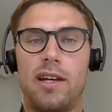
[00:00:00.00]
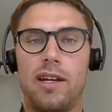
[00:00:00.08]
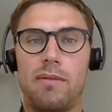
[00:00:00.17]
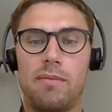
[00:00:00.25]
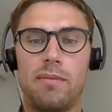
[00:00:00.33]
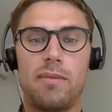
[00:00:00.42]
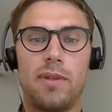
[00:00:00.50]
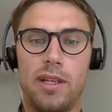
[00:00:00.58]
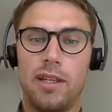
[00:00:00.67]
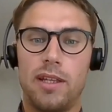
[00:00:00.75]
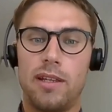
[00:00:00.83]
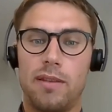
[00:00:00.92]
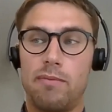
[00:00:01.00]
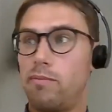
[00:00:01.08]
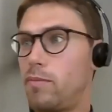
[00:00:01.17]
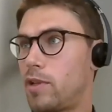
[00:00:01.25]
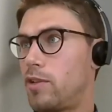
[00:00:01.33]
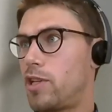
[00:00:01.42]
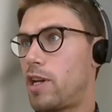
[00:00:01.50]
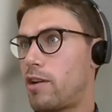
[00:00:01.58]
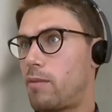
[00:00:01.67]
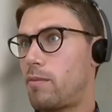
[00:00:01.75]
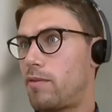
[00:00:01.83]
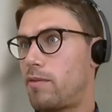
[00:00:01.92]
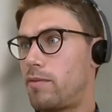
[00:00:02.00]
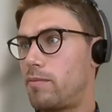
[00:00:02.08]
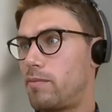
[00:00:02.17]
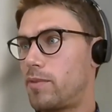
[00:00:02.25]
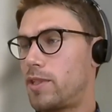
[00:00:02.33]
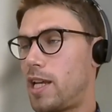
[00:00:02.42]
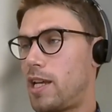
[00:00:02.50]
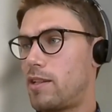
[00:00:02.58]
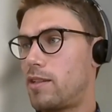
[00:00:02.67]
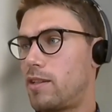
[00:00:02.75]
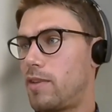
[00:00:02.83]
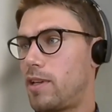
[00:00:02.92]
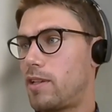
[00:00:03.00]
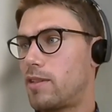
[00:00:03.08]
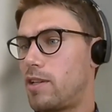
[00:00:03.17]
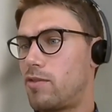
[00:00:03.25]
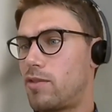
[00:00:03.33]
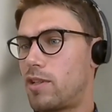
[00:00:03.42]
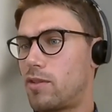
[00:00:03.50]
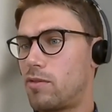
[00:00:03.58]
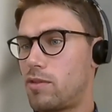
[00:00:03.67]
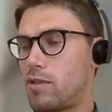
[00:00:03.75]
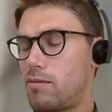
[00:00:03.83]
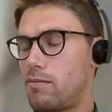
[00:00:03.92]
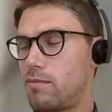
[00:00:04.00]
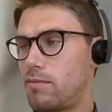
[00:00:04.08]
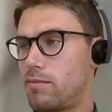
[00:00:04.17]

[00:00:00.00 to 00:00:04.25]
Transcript: I could share a couple of stats if that's interesting, Georgia.